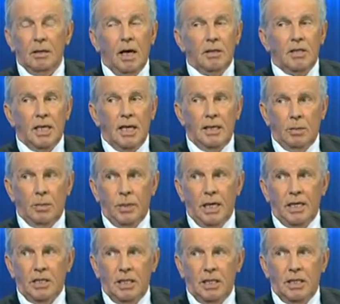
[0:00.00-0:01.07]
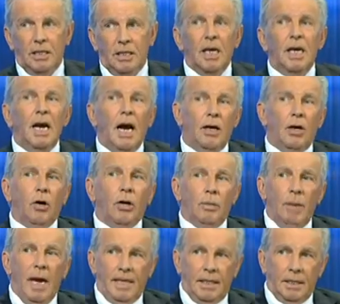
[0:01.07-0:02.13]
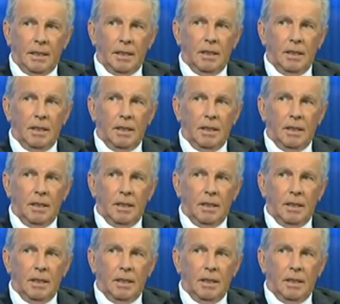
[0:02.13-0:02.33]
I'd say, the press in England are going to make it.